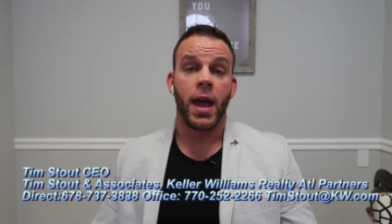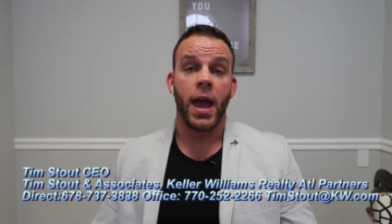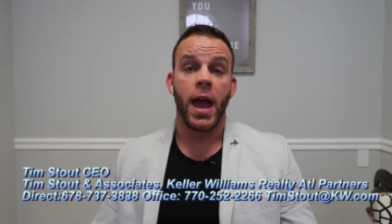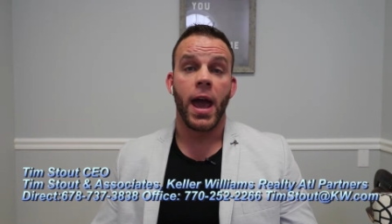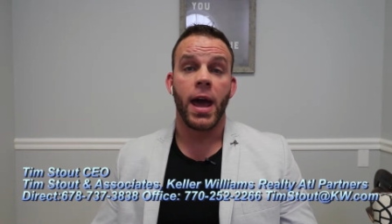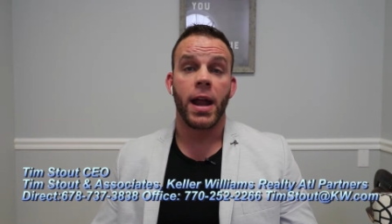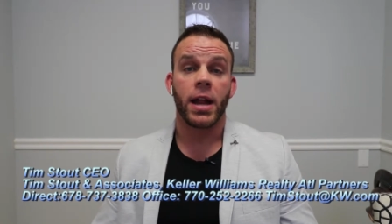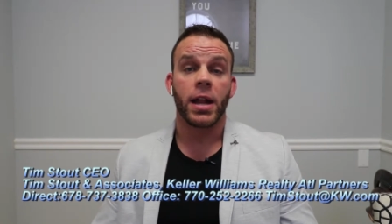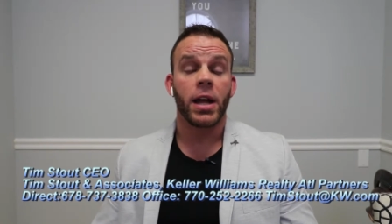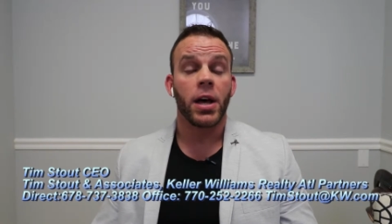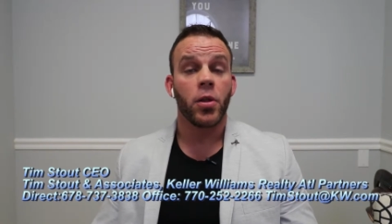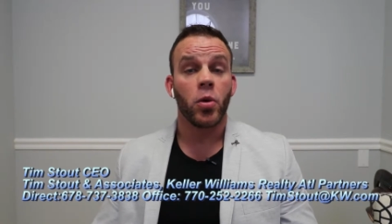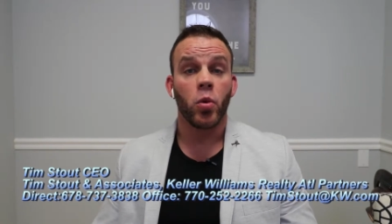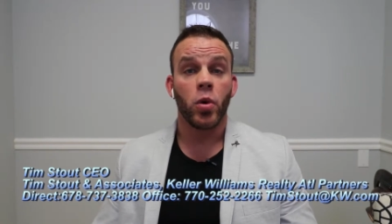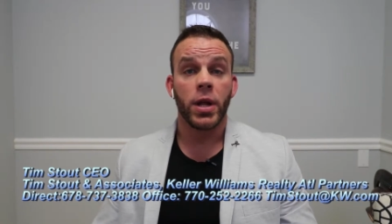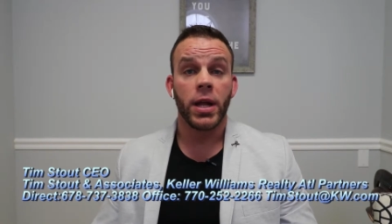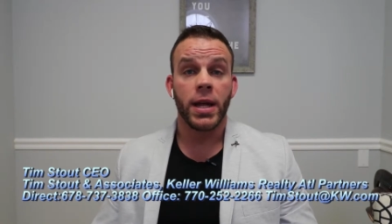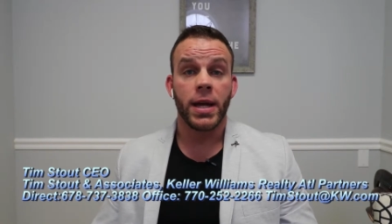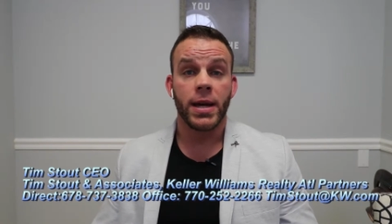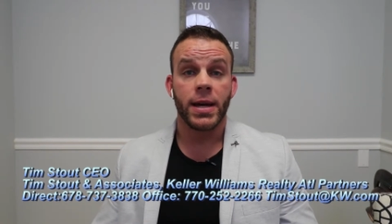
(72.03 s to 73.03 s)
And another
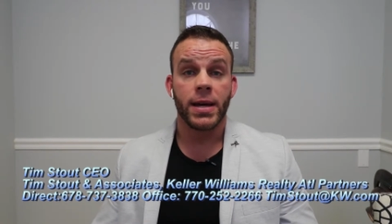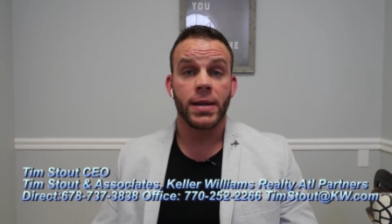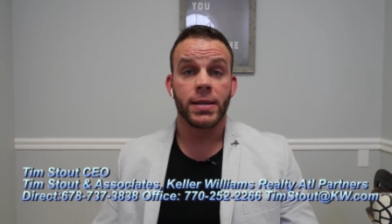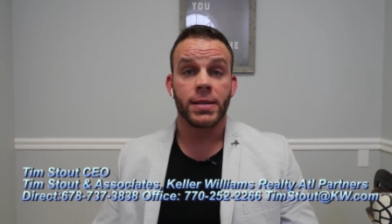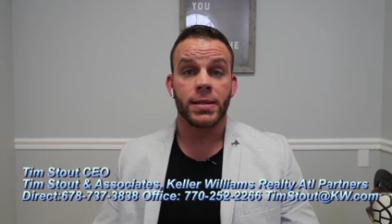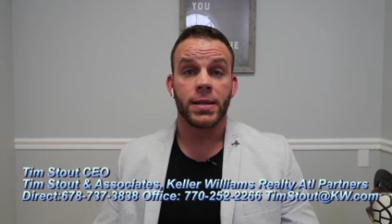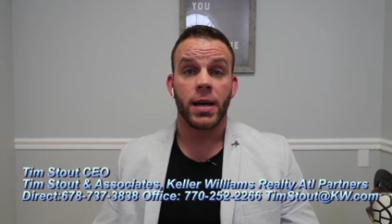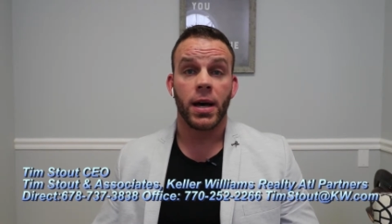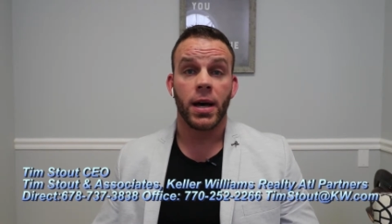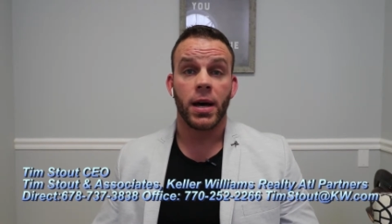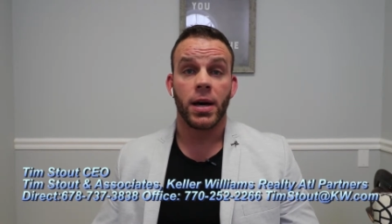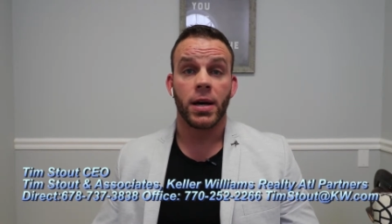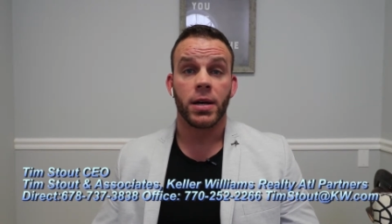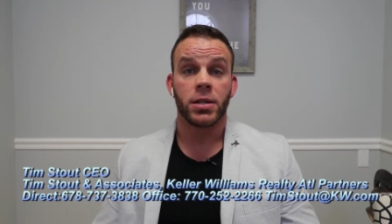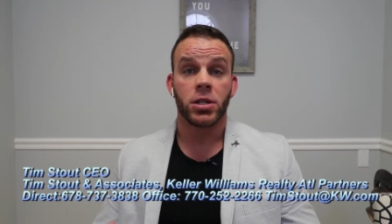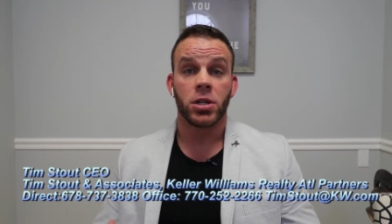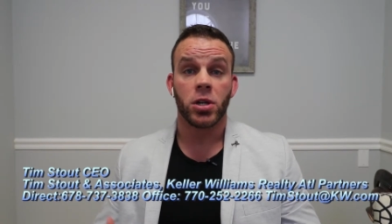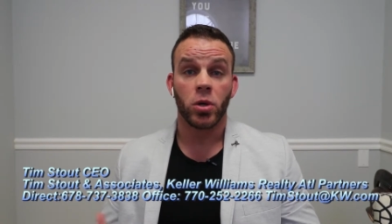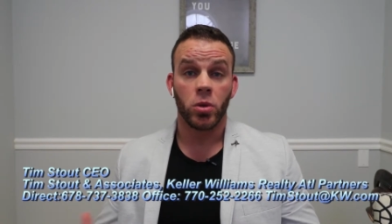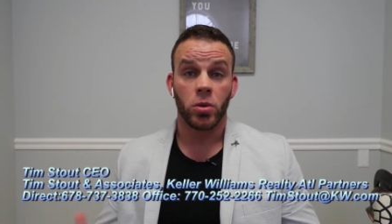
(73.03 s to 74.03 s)
one is uh,
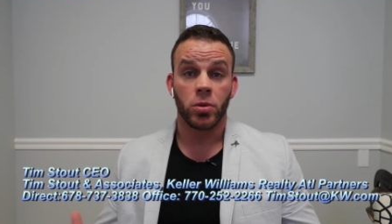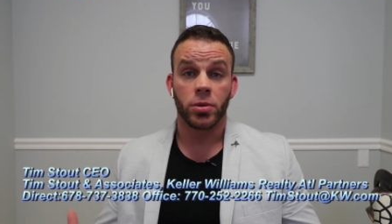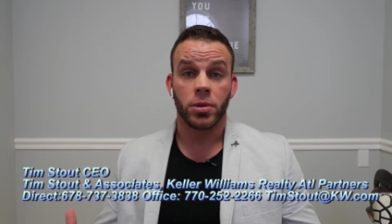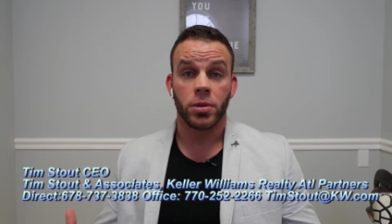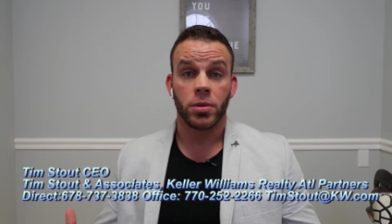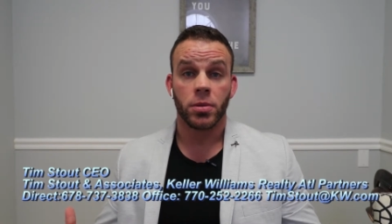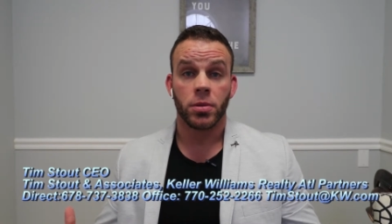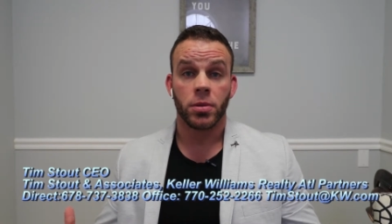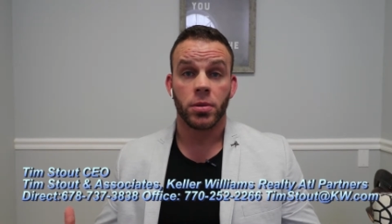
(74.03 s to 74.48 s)
schools.